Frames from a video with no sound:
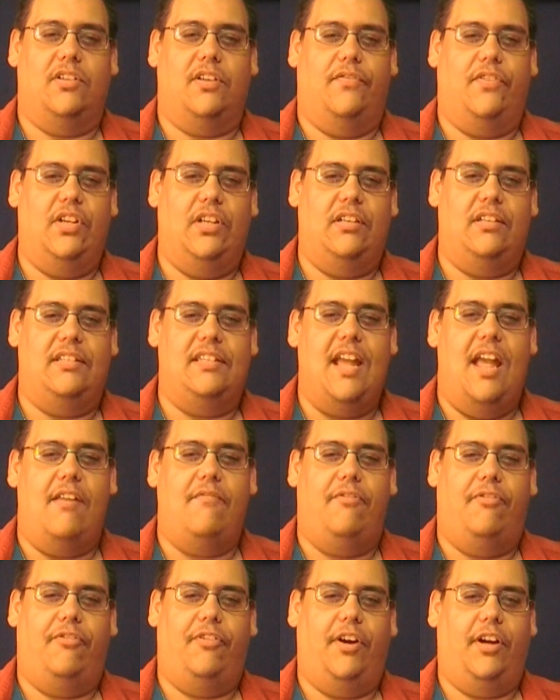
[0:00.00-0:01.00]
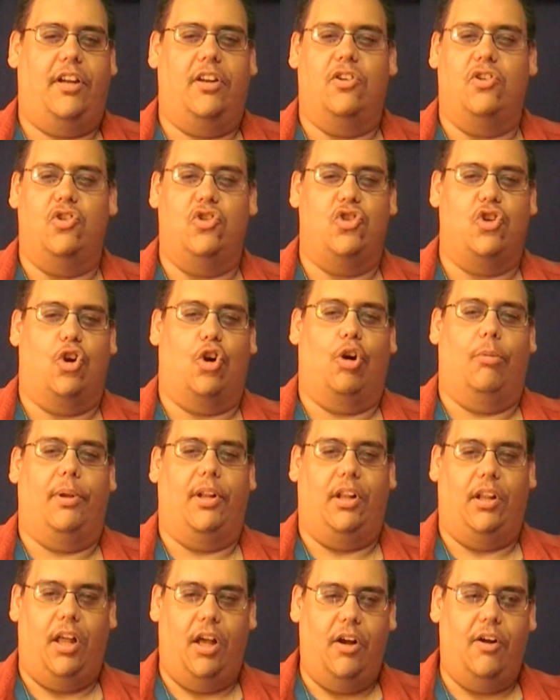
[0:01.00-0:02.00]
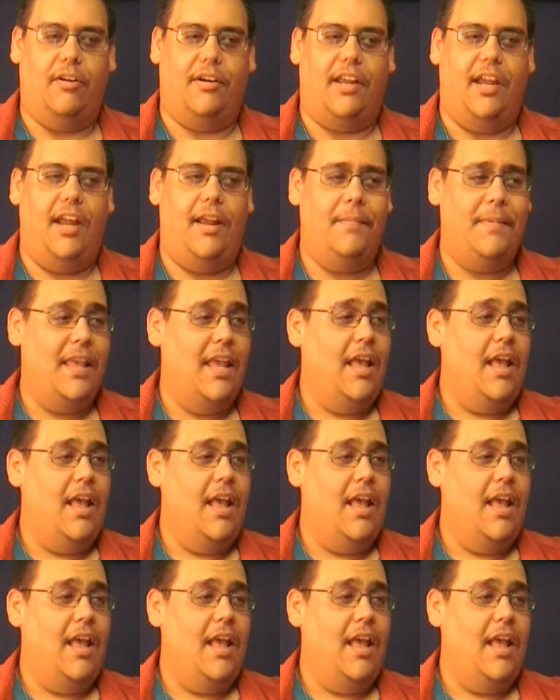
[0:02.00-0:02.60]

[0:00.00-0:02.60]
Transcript: of a dead fucking gerbil, okay?